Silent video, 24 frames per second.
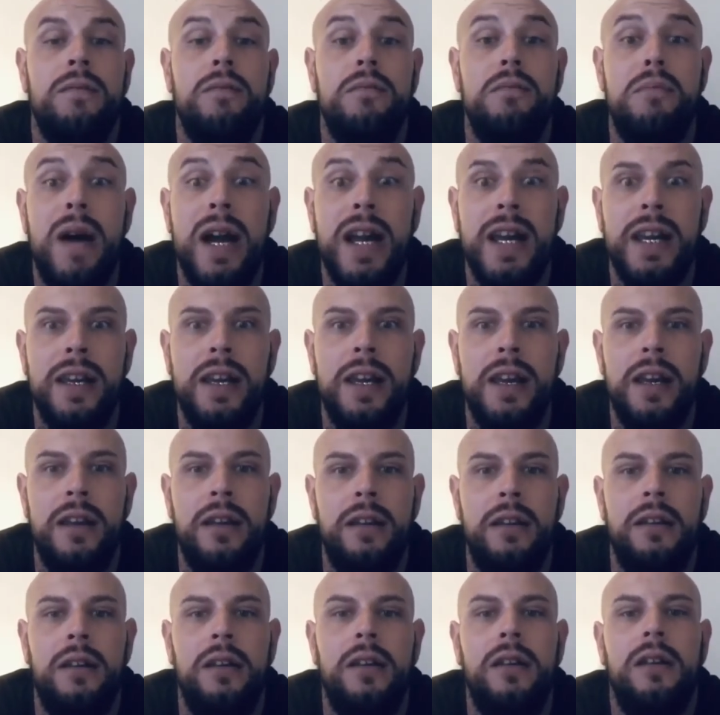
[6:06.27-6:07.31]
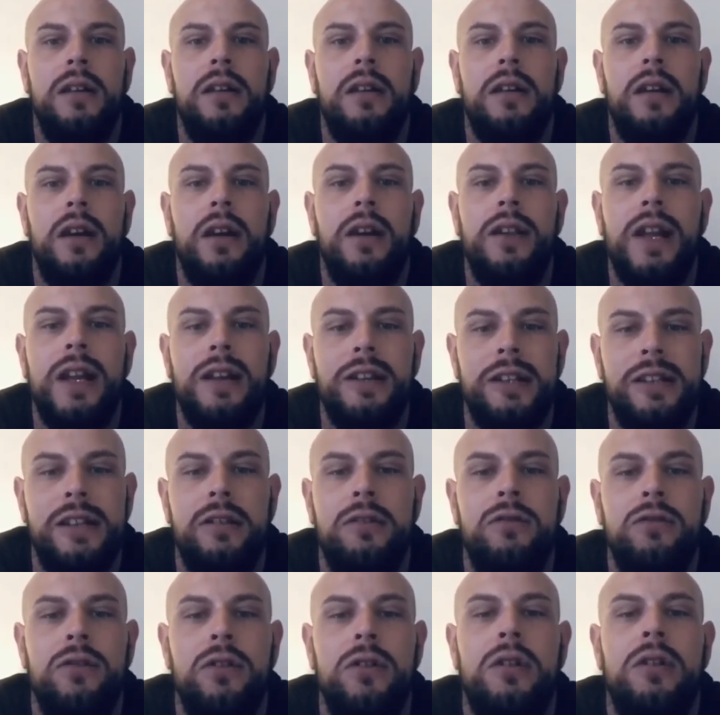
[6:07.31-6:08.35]
banging at that
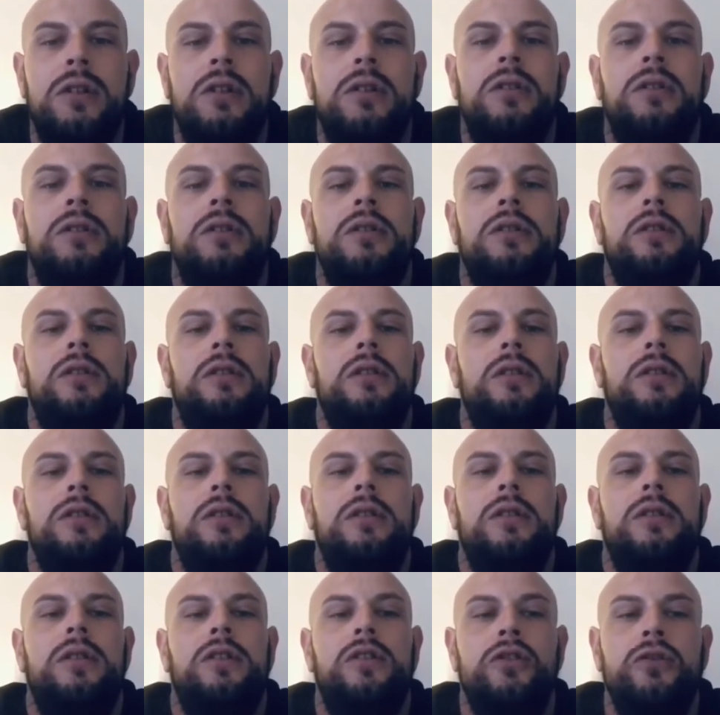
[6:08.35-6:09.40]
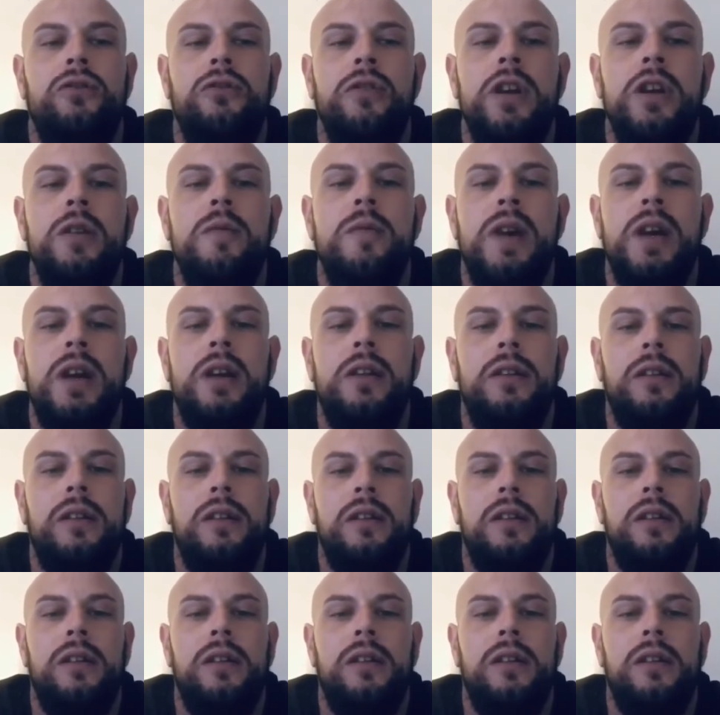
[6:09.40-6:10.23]
cell door, screaming.